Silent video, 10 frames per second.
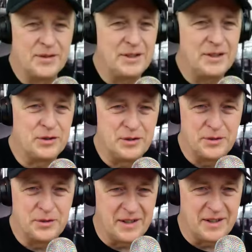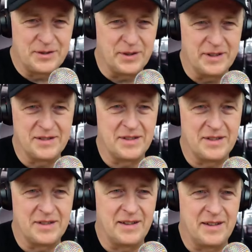you could do star trails
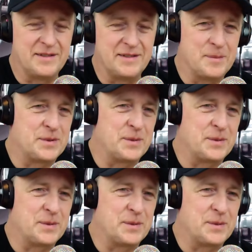in Times Square.